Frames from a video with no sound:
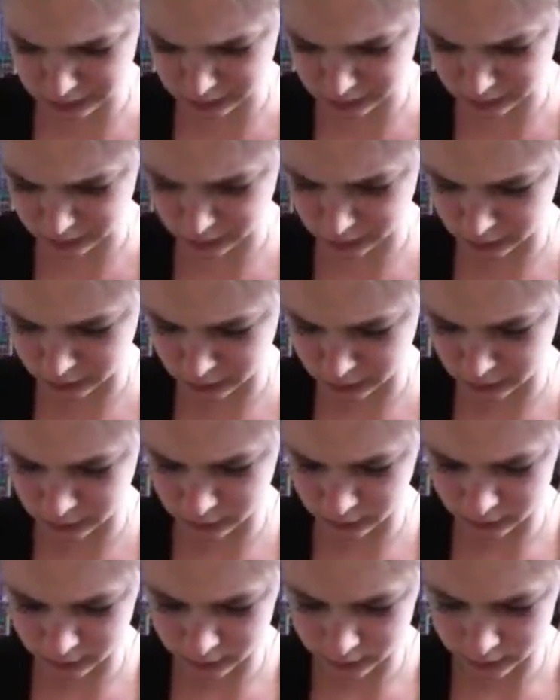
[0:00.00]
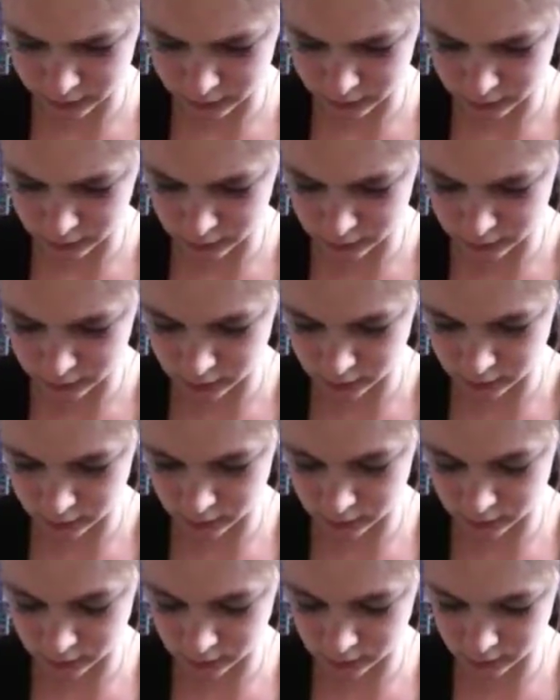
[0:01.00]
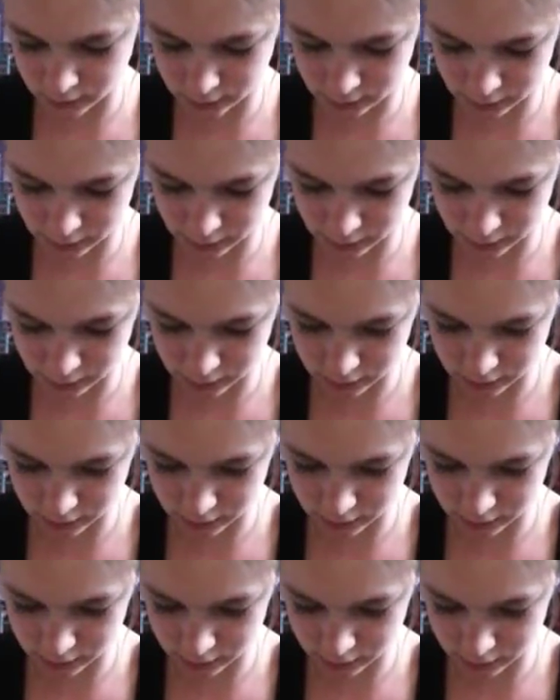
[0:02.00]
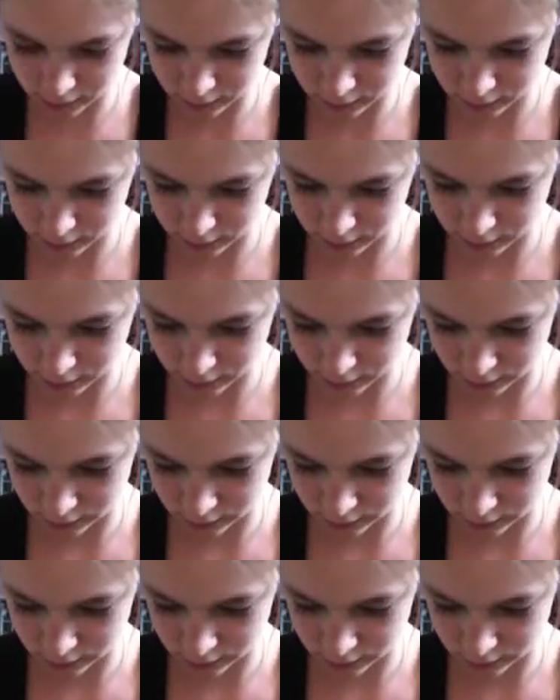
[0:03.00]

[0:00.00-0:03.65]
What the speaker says: No one is speaking in this clip.